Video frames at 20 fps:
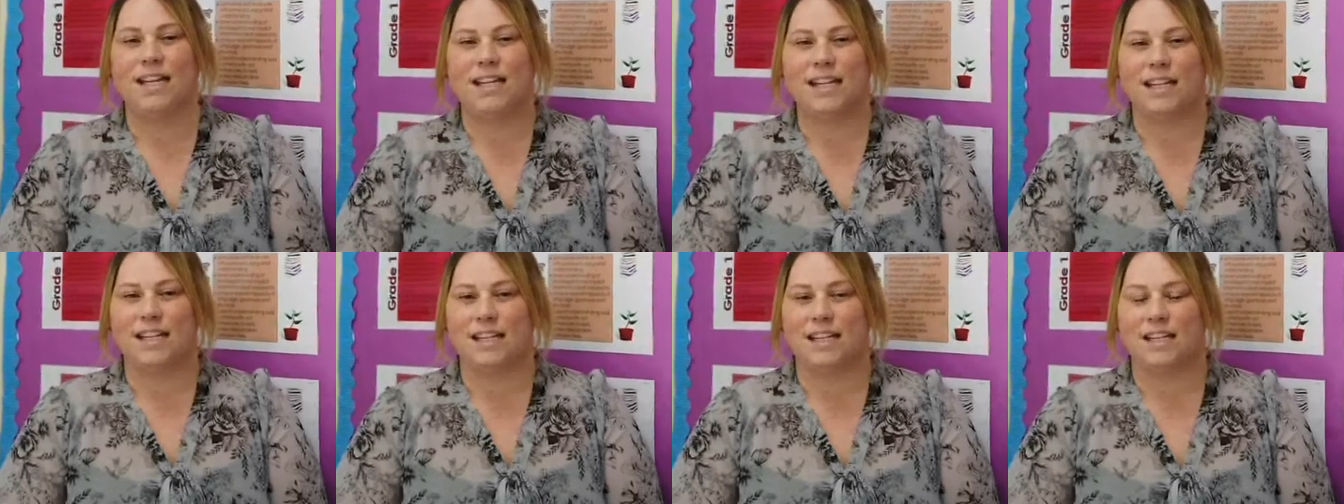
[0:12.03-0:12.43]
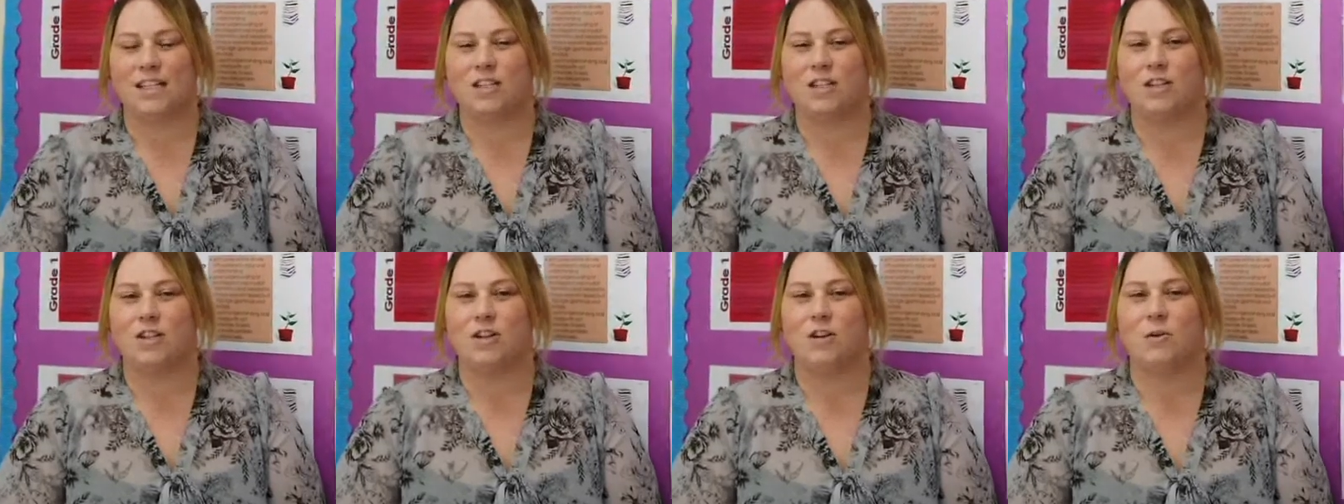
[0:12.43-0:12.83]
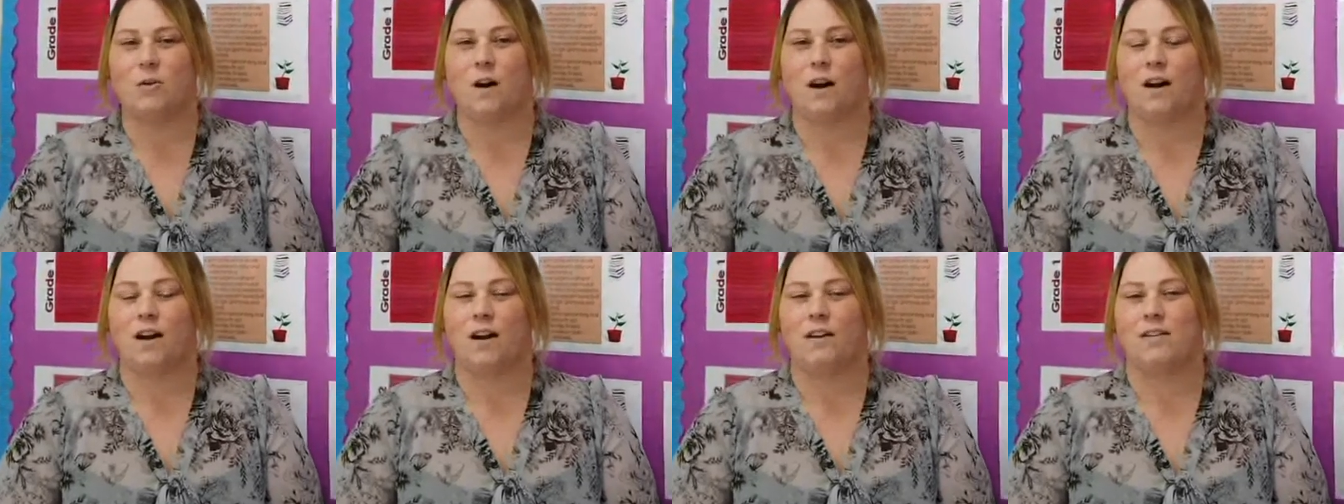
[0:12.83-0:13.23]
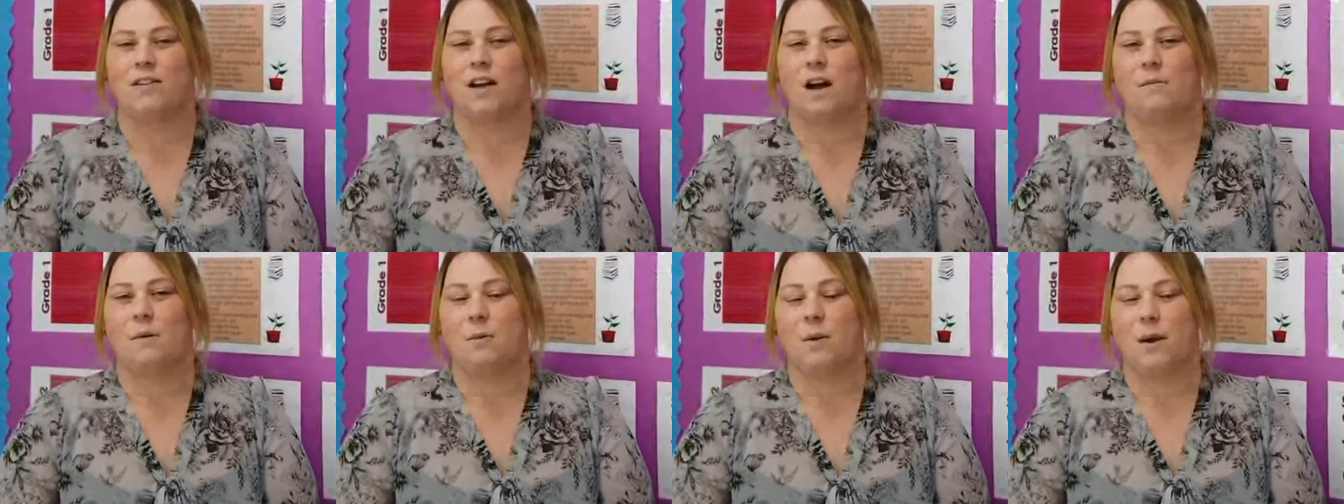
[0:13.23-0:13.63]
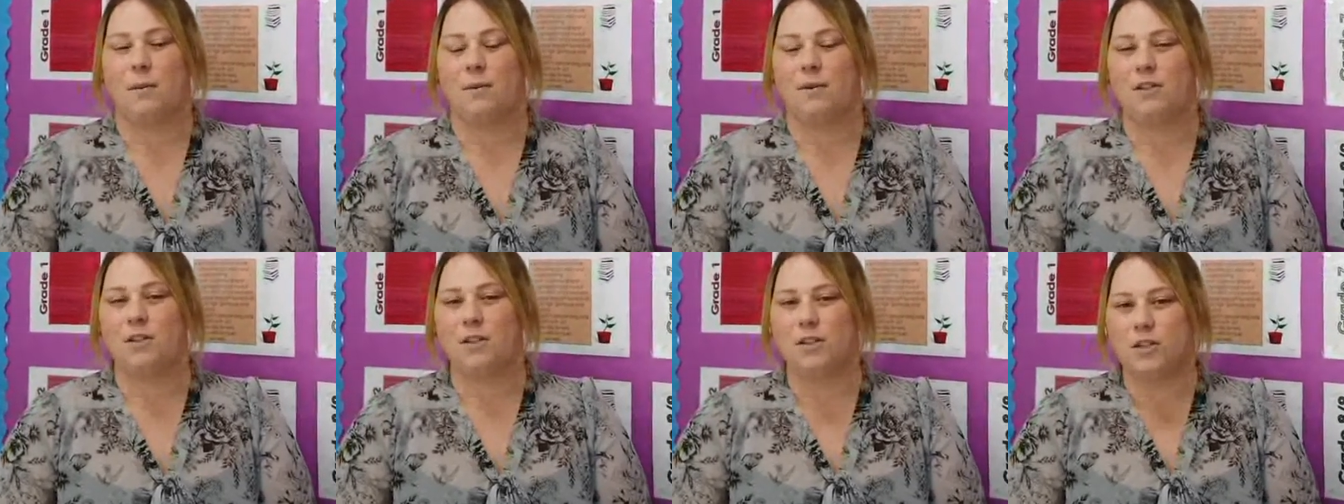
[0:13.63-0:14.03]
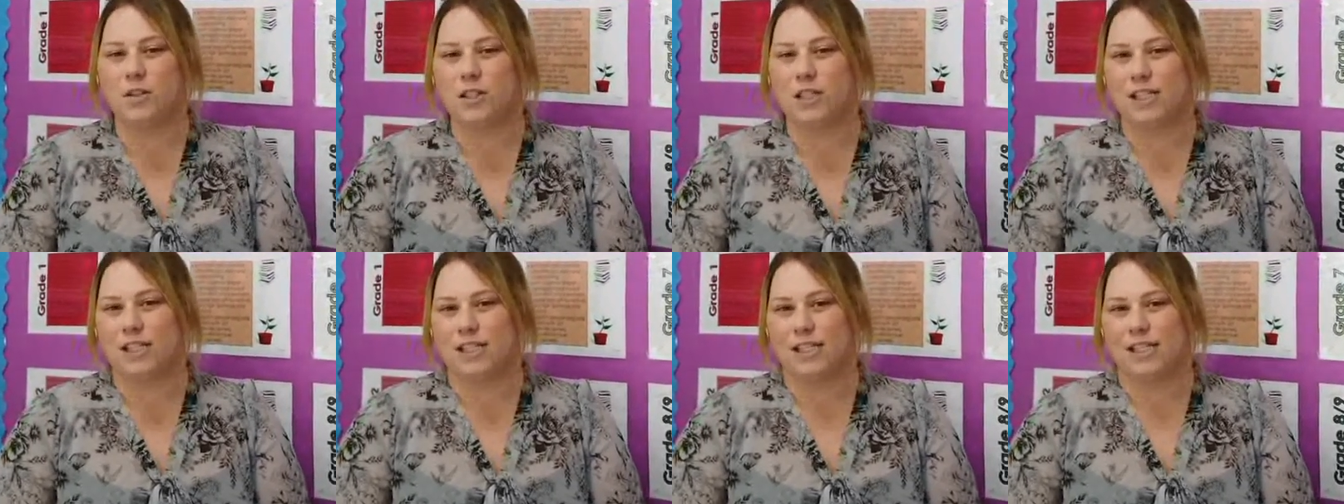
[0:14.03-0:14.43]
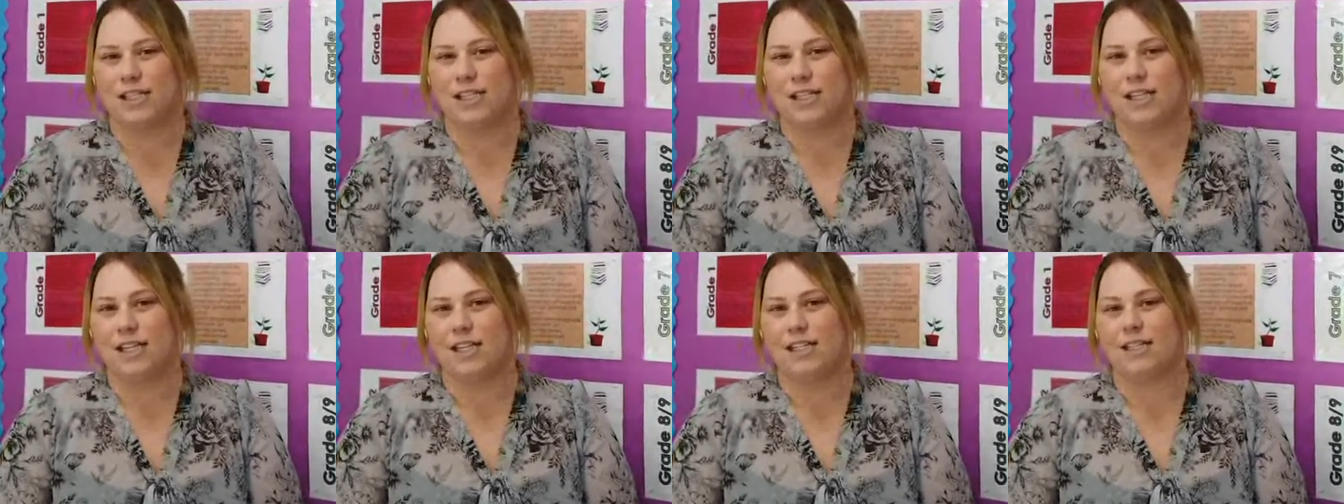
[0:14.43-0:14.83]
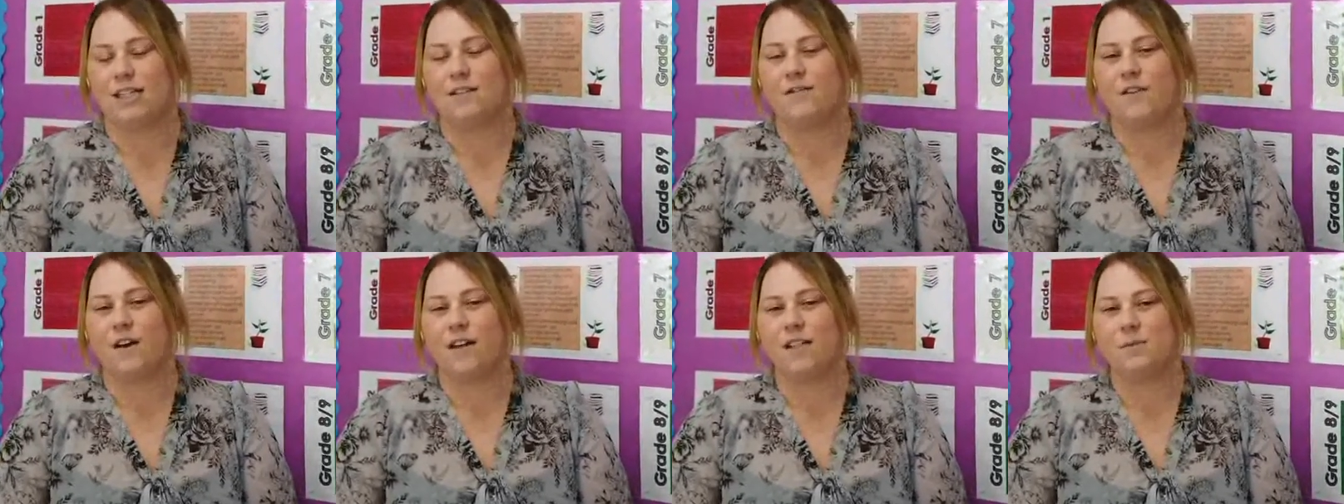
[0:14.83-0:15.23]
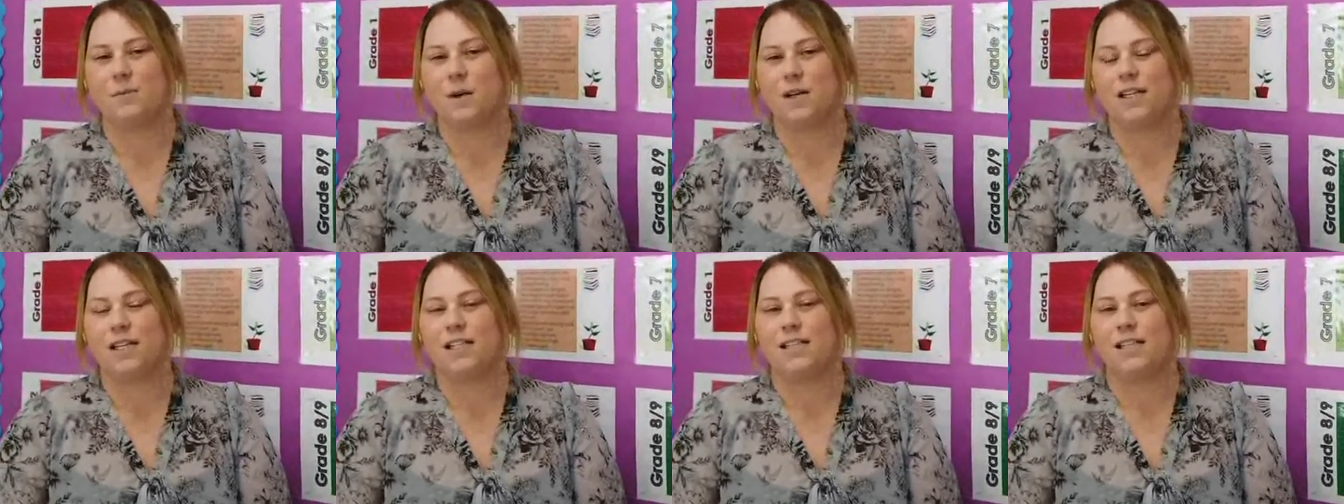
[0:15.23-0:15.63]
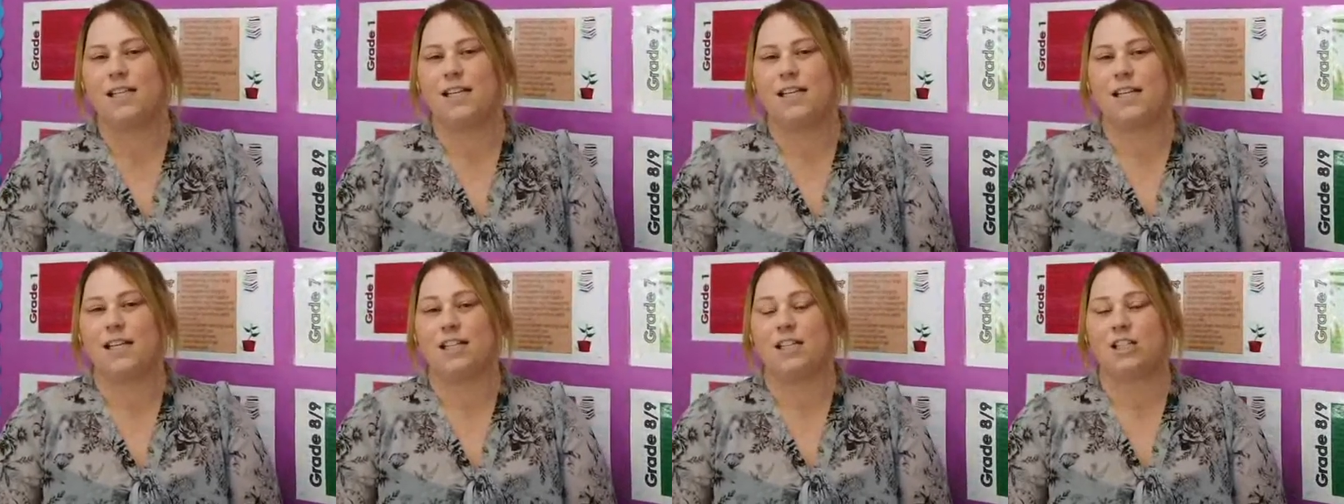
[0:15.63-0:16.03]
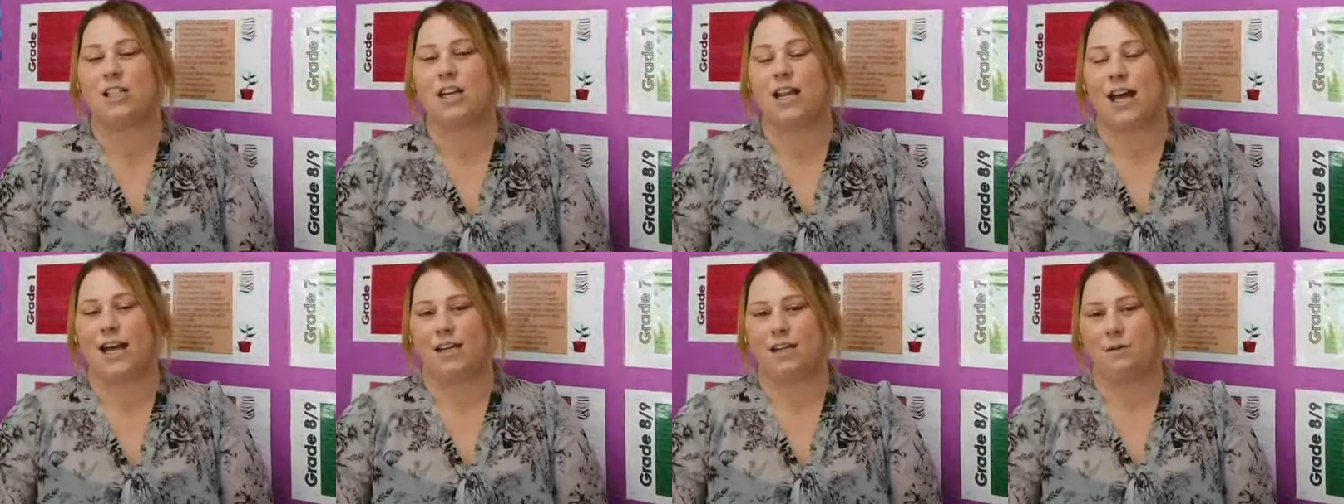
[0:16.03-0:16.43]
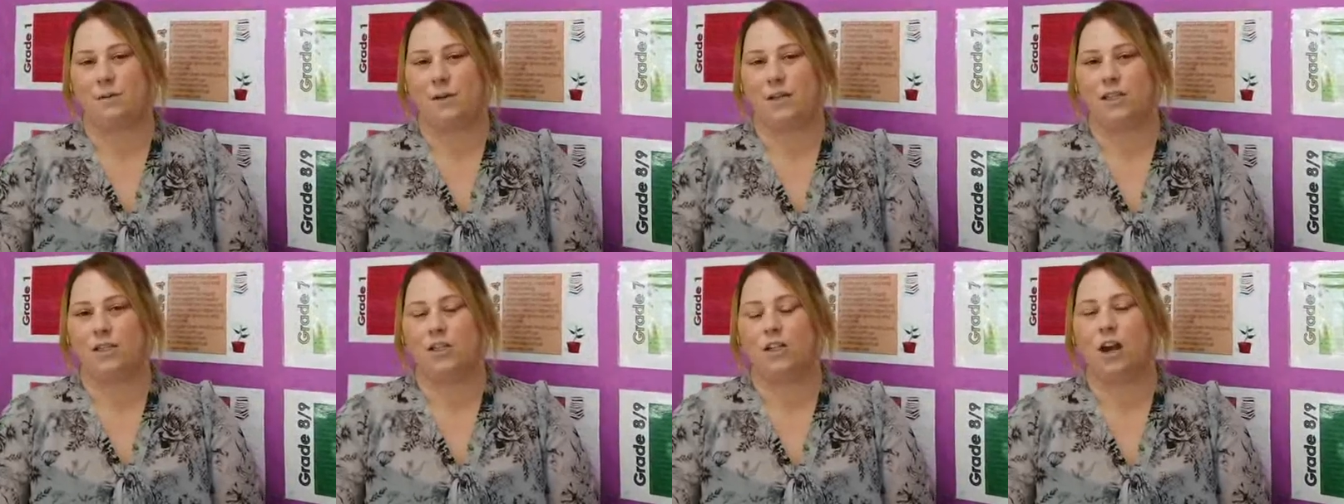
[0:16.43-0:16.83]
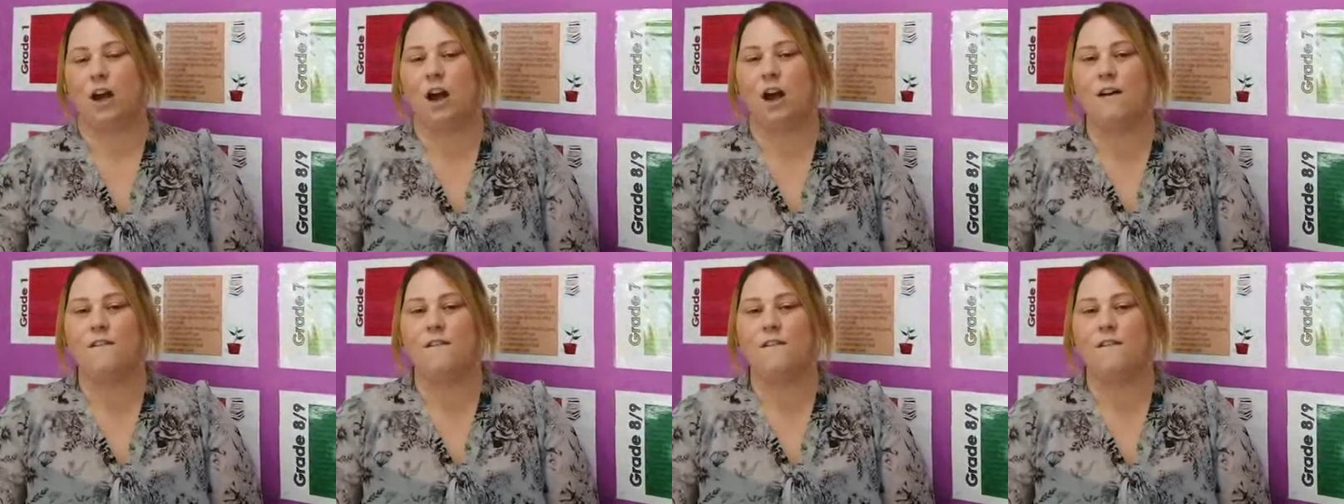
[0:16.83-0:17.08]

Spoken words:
In English, you are going to come away with 2 GCSEs. The first one is English language.